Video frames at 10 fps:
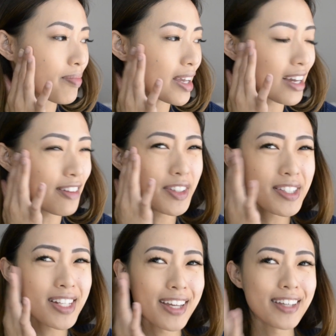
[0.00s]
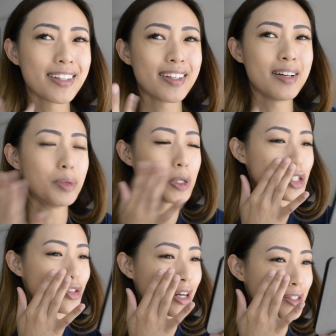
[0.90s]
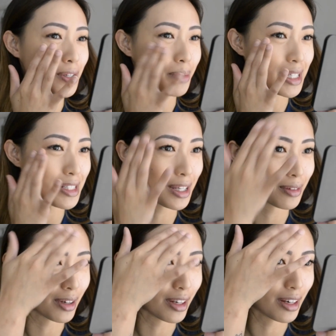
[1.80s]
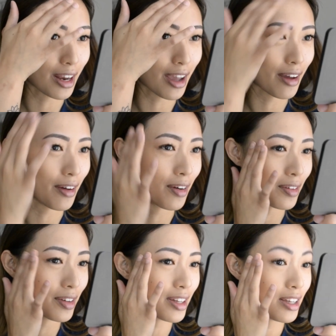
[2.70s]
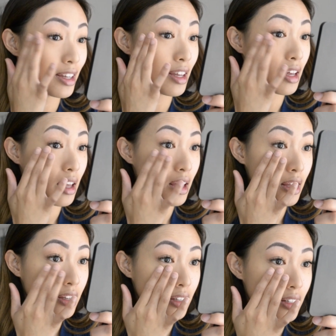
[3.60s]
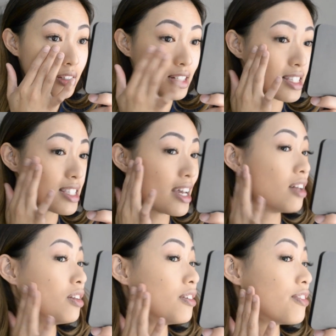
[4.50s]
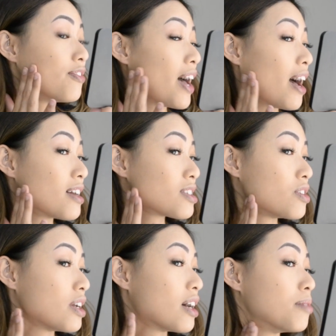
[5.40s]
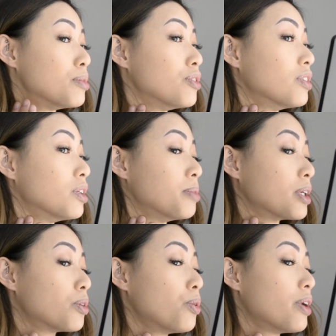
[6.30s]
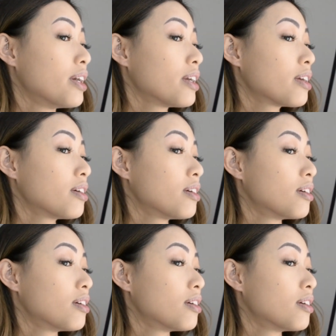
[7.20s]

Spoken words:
It kind of feels like a moisturizer on my skin right now. It does set a little fast, so you gotta move a little bit quick.